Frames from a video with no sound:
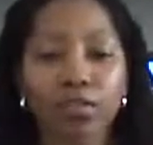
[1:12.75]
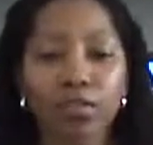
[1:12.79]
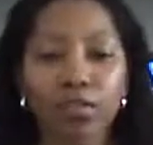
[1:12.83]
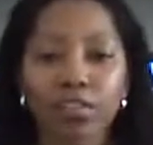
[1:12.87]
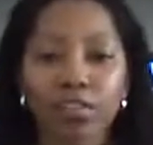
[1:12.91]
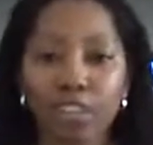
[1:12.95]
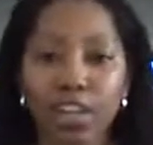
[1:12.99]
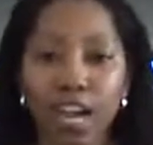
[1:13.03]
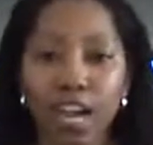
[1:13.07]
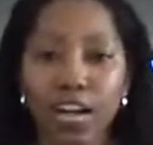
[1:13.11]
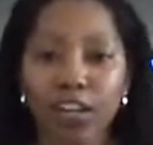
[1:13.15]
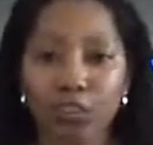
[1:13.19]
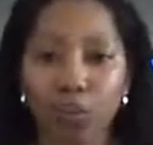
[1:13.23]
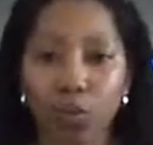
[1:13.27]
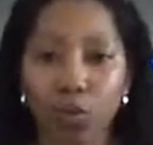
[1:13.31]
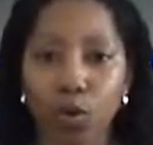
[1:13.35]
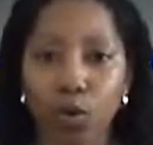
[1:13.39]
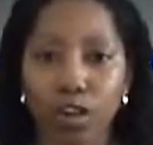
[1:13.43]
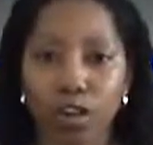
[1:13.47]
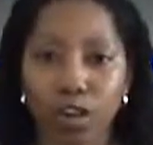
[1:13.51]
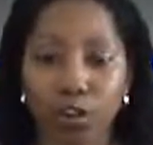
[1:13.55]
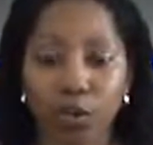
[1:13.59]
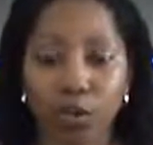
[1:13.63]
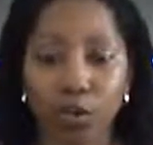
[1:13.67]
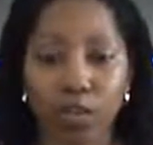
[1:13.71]
of site you're
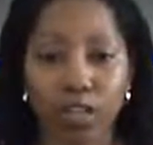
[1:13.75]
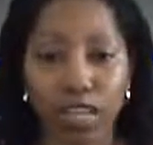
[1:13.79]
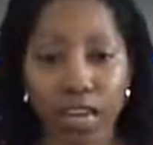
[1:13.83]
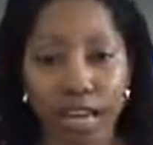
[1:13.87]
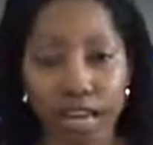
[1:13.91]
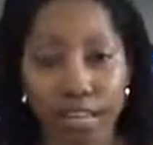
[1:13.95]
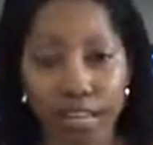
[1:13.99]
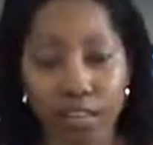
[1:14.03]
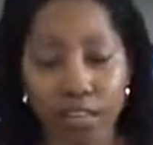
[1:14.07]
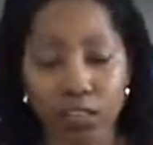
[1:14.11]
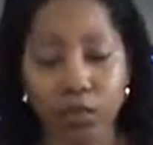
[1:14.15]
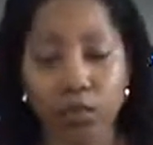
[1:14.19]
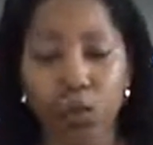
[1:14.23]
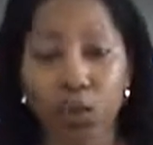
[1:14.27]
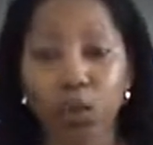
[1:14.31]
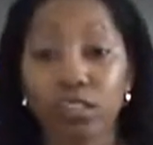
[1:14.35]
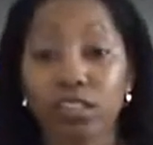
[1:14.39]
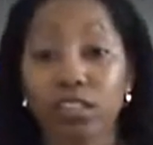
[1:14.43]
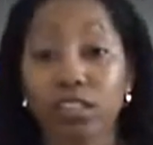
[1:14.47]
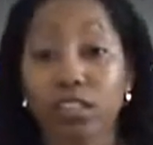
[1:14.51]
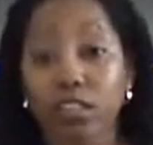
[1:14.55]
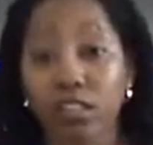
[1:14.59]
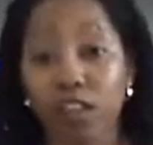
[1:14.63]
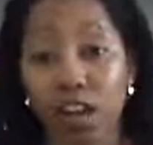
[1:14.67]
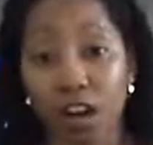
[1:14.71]
going to create is
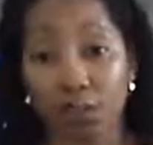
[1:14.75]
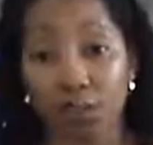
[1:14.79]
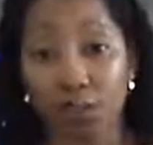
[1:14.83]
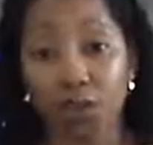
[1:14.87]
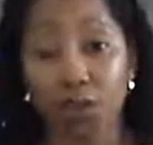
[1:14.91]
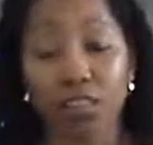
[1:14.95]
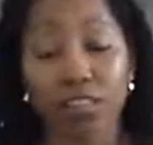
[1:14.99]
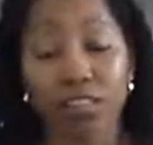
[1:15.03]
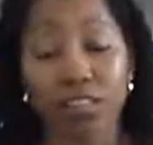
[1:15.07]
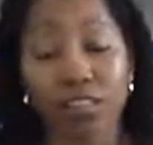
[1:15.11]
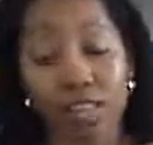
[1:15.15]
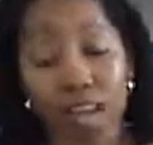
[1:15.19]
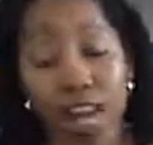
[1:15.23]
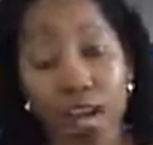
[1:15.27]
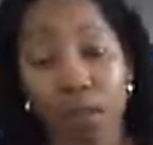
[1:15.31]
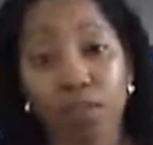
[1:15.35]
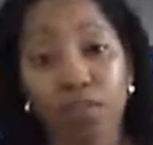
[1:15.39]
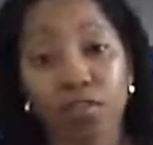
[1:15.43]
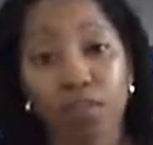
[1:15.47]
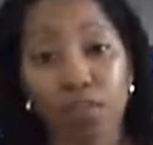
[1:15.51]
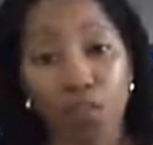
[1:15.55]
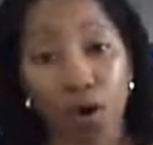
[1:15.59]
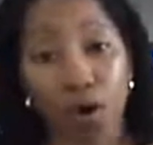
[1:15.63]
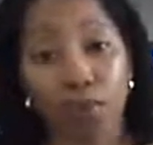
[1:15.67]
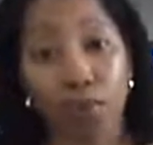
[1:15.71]
going to govern the type
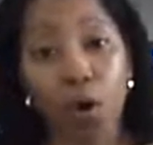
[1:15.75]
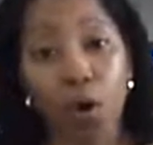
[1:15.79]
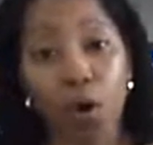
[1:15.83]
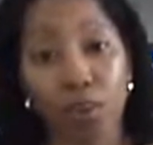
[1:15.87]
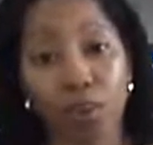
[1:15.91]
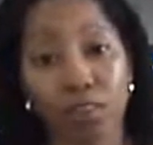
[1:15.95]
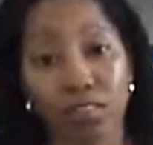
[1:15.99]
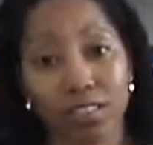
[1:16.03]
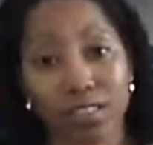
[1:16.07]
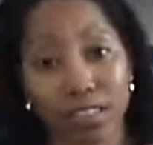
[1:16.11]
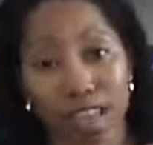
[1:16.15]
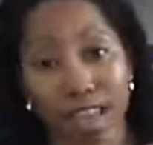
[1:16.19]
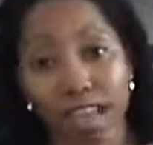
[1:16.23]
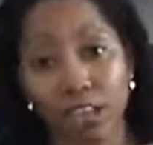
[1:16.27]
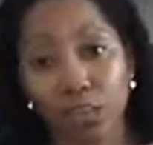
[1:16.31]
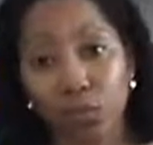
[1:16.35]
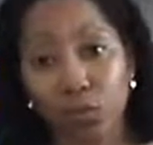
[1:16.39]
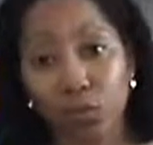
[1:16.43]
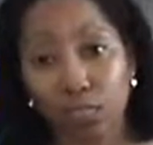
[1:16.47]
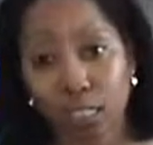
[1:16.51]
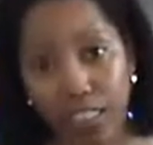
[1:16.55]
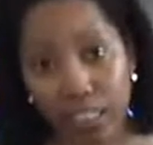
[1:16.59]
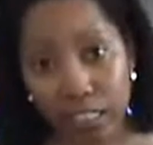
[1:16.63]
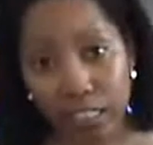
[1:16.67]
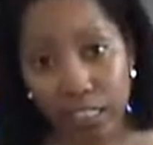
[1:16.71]
of web host that
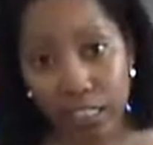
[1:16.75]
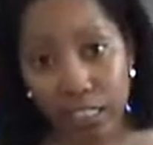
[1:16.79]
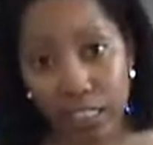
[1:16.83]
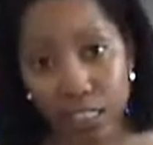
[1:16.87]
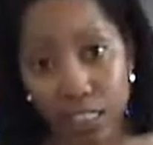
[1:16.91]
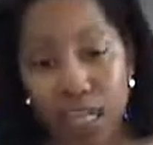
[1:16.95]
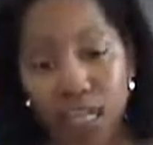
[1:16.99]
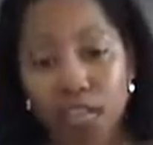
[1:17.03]
you need.